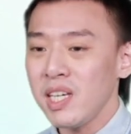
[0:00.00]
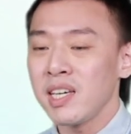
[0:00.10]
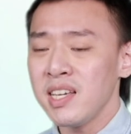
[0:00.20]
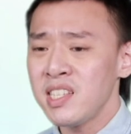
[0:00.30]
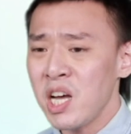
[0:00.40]

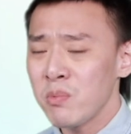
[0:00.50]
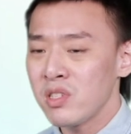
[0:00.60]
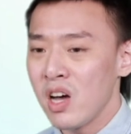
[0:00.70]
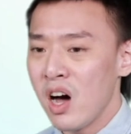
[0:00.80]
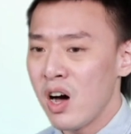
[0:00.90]
It
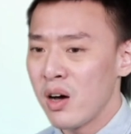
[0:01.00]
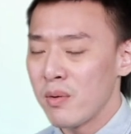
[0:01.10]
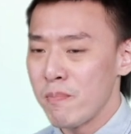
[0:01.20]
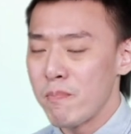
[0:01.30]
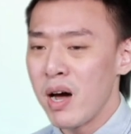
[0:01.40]
sounds
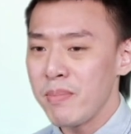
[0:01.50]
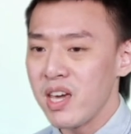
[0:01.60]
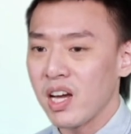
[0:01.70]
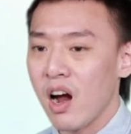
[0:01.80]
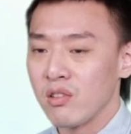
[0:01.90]
might be
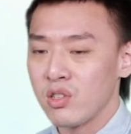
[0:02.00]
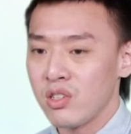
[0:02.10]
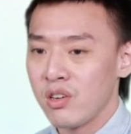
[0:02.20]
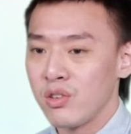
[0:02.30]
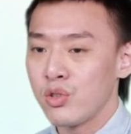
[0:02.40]
a
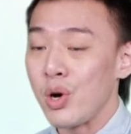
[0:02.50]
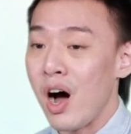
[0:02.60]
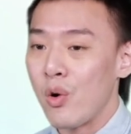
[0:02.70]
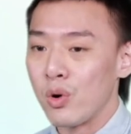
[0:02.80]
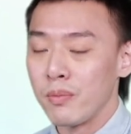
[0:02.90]
concern to
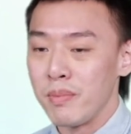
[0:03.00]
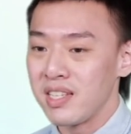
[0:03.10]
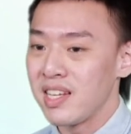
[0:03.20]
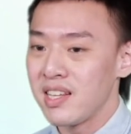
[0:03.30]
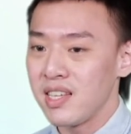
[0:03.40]
our
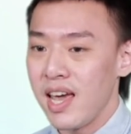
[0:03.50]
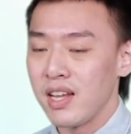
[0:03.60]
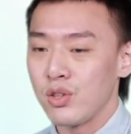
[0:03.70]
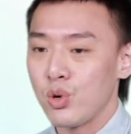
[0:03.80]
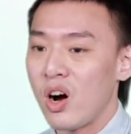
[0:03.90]
business
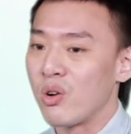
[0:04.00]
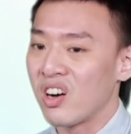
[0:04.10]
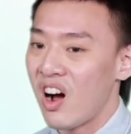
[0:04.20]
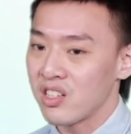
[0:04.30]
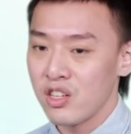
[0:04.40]
and to our
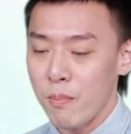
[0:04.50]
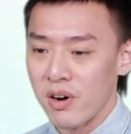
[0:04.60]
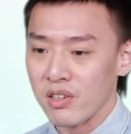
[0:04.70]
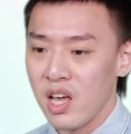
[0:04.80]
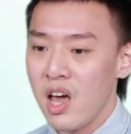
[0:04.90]

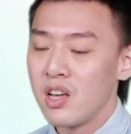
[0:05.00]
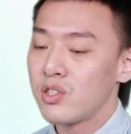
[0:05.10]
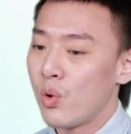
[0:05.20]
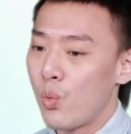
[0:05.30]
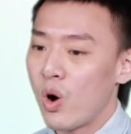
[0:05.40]
customers.
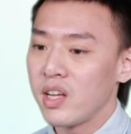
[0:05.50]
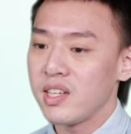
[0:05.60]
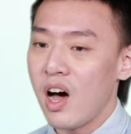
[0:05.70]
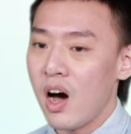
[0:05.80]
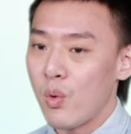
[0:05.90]
So what
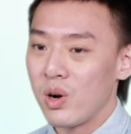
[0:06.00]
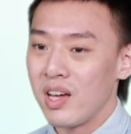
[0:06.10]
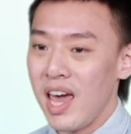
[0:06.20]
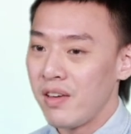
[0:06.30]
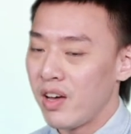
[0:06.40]
our
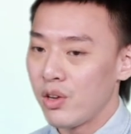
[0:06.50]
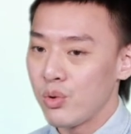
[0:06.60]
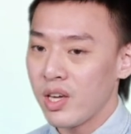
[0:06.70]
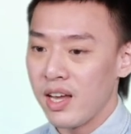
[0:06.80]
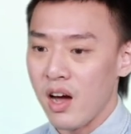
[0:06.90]

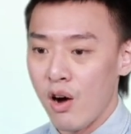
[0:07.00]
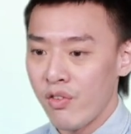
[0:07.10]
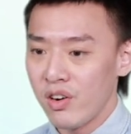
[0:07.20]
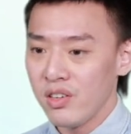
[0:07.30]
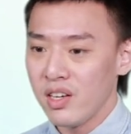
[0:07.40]
Avalue can
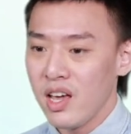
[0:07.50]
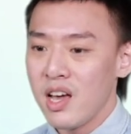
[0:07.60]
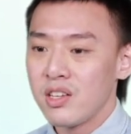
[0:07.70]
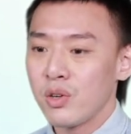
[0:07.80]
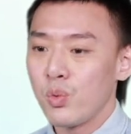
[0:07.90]
offer?
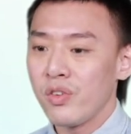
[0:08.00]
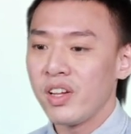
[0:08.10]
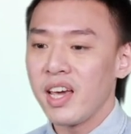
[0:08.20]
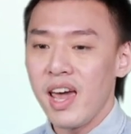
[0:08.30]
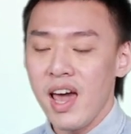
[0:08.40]
So with
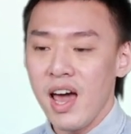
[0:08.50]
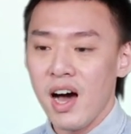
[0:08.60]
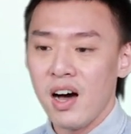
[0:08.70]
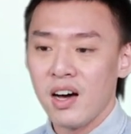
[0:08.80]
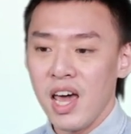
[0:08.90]
the
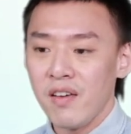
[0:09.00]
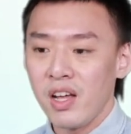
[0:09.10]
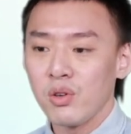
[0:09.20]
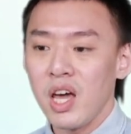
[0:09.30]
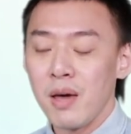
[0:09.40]

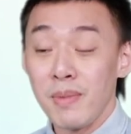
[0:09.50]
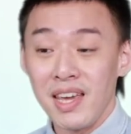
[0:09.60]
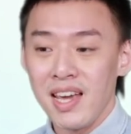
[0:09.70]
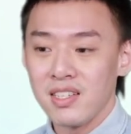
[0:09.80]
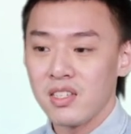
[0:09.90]
Avalue
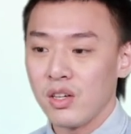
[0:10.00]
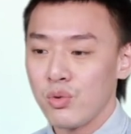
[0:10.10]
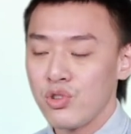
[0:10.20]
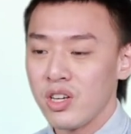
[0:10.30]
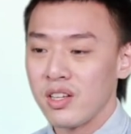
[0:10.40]
MES
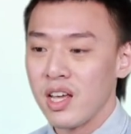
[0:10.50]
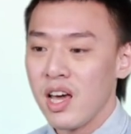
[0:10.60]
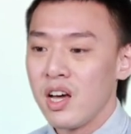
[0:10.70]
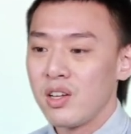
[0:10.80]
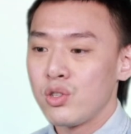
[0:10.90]
solution
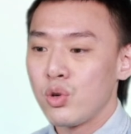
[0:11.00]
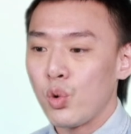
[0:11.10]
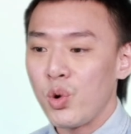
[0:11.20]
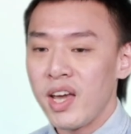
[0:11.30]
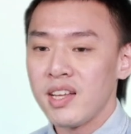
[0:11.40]
to
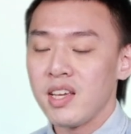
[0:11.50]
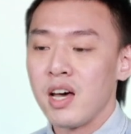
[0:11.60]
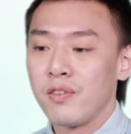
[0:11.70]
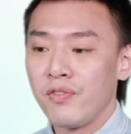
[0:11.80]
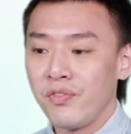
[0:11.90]
create
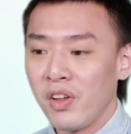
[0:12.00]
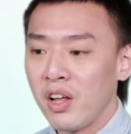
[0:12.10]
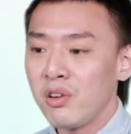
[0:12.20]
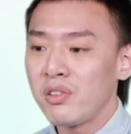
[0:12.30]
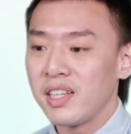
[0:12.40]
a
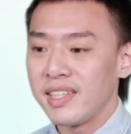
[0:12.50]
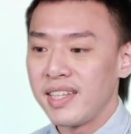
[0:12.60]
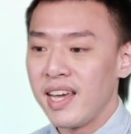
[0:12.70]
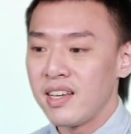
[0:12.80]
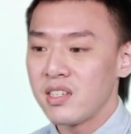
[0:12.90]

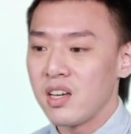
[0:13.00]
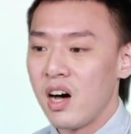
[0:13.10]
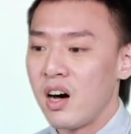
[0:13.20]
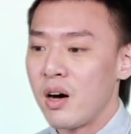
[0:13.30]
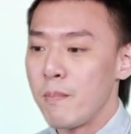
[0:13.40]
flawless
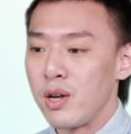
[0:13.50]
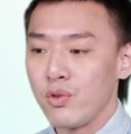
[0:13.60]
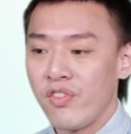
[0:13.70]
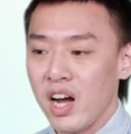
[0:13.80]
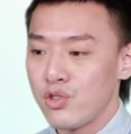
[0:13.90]

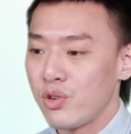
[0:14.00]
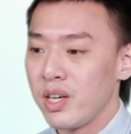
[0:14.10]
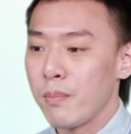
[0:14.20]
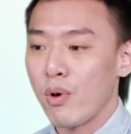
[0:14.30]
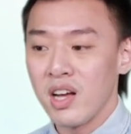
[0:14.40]

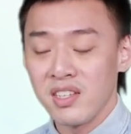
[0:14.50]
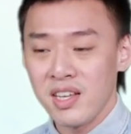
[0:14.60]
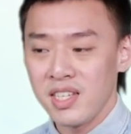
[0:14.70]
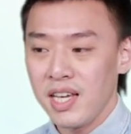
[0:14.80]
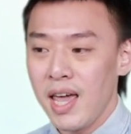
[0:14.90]
manufacturing
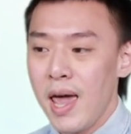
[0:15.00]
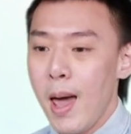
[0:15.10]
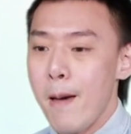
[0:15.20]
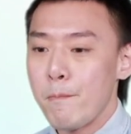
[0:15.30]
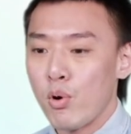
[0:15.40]
processing
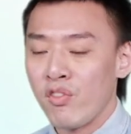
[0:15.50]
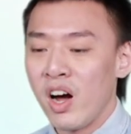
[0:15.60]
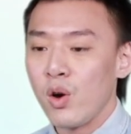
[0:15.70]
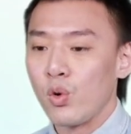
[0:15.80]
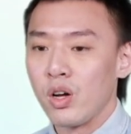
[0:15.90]
and
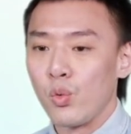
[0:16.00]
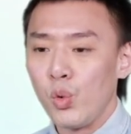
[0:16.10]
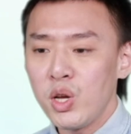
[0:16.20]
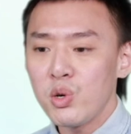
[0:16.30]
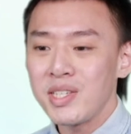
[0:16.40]
provide a
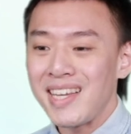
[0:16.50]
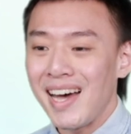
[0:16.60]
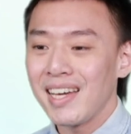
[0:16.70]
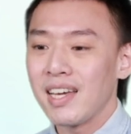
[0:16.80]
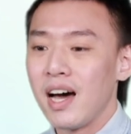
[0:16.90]

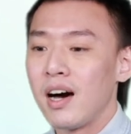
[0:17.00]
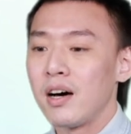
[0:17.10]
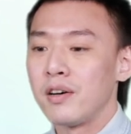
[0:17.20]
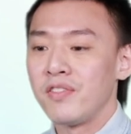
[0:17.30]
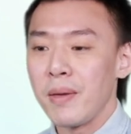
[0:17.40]
real-time
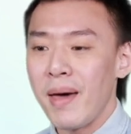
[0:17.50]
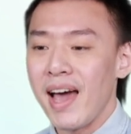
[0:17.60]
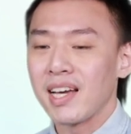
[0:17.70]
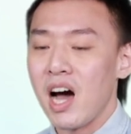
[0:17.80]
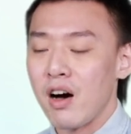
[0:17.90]

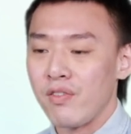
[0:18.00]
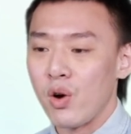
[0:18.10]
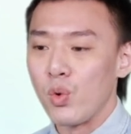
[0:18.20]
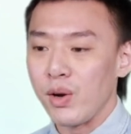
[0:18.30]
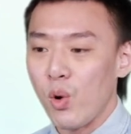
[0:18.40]
feedback of
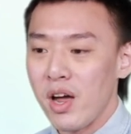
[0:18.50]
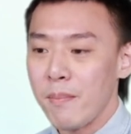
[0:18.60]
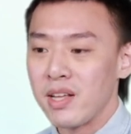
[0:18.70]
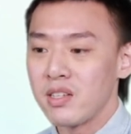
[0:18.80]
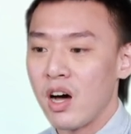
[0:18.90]

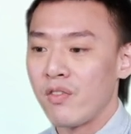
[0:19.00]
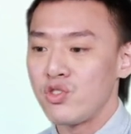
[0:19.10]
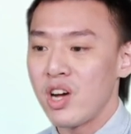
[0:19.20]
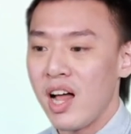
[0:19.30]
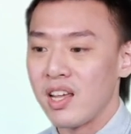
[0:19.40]
requirements of
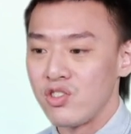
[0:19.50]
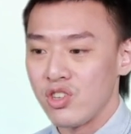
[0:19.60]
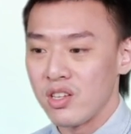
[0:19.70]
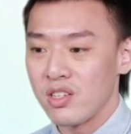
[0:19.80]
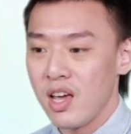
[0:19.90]

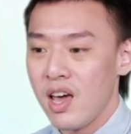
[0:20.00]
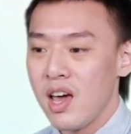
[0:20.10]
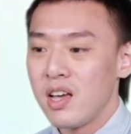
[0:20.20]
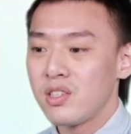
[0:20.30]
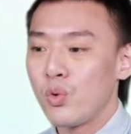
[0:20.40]
challenges.
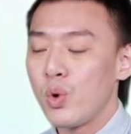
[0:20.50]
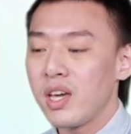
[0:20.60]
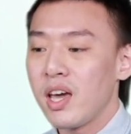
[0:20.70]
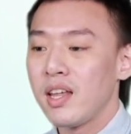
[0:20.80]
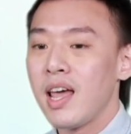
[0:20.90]
So we
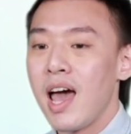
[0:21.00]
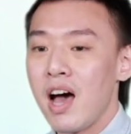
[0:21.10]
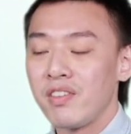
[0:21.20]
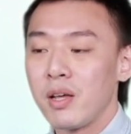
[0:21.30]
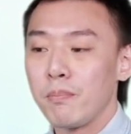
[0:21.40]
can
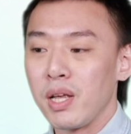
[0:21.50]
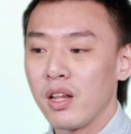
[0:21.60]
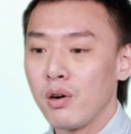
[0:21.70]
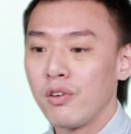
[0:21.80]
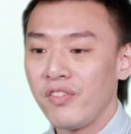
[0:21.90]
have the
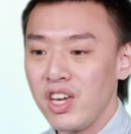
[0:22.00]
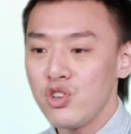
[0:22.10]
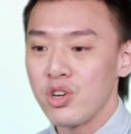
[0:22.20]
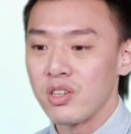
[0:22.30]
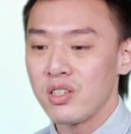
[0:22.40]
below
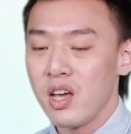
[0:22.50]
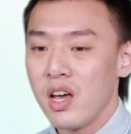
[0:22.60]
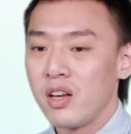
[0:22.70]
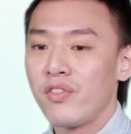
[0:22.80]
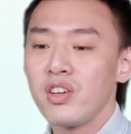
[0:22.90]
features.
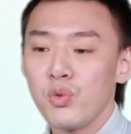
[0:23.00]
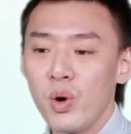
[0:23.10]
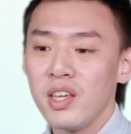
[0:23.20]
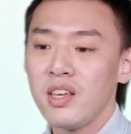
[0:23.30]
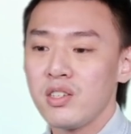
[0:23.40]
The first
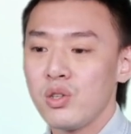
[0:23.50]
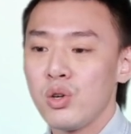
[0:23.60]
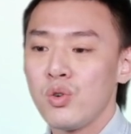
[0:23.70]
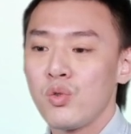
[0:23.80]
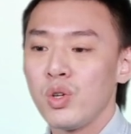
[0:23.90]
one is
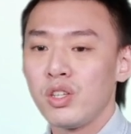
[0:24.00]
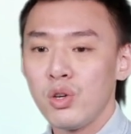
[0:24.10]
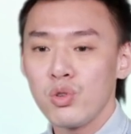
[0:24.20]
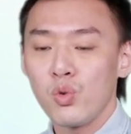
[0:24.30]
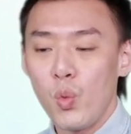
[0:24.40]
to
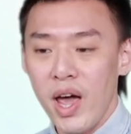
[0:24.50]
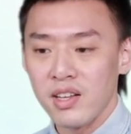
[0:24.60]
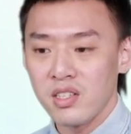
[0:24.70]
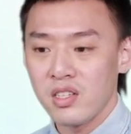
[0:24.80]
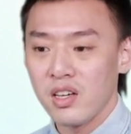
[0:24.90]
reduce
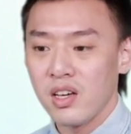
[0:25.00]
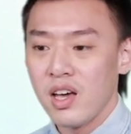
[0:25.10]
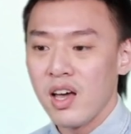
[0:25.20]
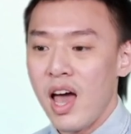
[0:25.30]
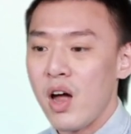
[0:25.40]
waste
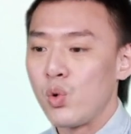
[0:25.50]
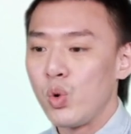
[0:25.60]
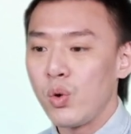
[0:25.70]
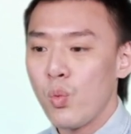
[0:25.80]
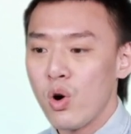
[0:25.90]
and
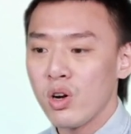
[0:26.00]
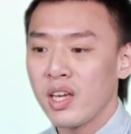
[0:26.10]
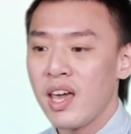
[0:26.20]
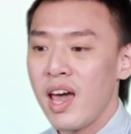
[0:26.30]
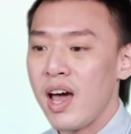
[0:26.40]
rework
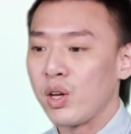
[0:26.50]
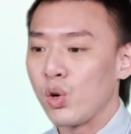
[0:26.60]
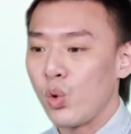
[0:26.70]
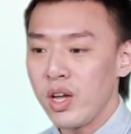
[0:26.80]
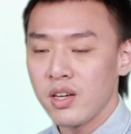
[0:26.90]
and
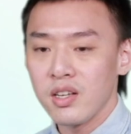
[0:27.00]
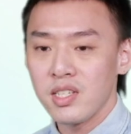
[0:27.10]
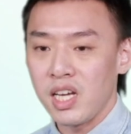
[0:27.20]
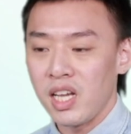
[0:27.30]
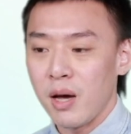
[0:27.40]
quicker
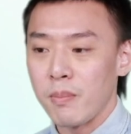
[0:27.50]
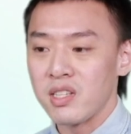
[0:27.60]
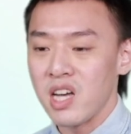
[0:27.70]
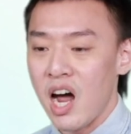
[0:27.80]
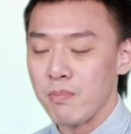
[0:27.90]
setup
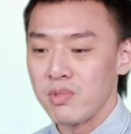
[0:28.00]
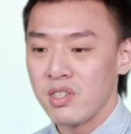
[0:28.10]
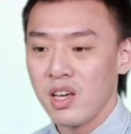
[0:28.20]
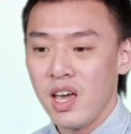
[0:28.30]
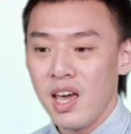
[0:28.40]
times.
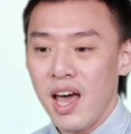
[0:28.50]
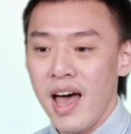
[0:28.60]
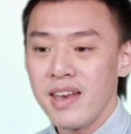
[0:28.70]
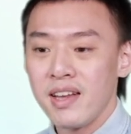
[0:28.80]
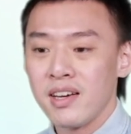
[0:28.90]

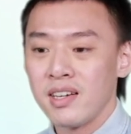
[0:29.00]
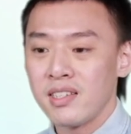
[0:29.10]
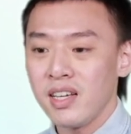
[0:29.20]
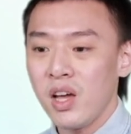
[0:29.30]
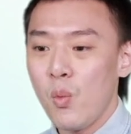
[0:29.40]
And the
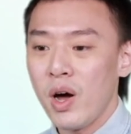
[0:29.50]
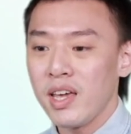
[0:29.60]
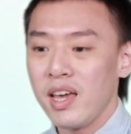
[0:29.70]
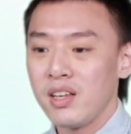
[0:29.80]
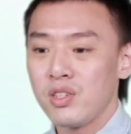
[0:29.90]
second one
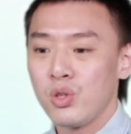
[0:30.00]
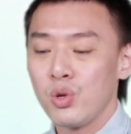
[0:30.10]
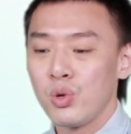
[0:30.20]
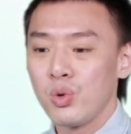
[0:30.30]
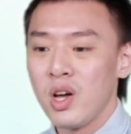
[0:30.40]
is
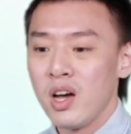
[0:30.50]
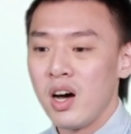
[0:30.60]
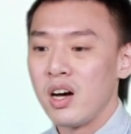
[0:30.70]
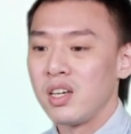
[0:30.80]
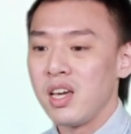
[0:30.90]
to
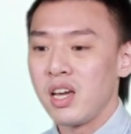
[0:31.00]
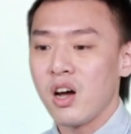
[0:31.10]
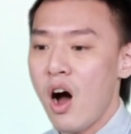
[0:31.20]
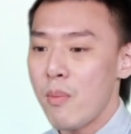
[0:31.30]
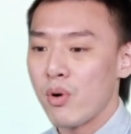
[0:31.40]

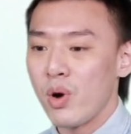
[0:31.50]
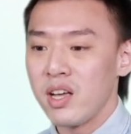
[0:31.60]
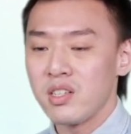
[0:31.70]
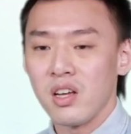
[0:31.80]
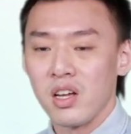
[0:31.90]

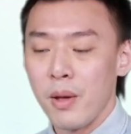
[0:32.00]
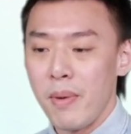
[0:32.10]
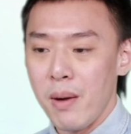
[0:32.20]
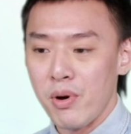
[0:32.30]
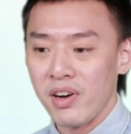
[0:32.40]
incorporate the
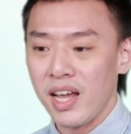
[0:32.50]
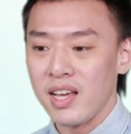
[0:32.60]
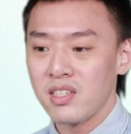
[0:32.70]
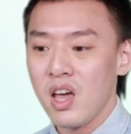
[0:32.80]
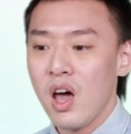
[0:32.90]

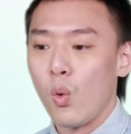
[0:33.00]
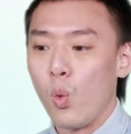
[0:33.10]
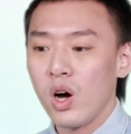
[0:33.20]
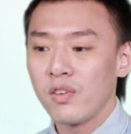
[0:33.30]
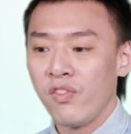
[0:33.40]
paperless
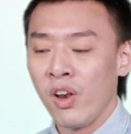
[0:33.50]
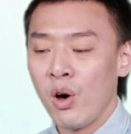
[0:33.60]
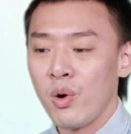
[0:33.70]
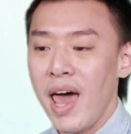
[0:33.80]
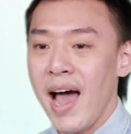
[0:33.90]

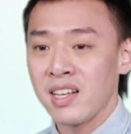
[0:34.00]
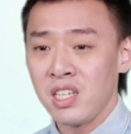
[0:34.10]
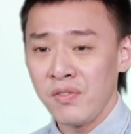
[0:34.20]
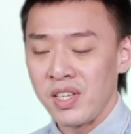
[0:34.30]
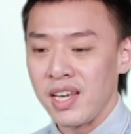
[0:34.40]
workflow
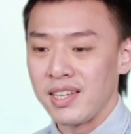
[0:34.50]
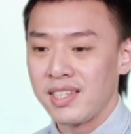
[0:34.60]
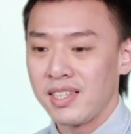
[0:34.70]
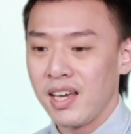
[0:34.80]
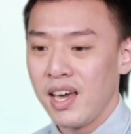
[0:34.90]
activities.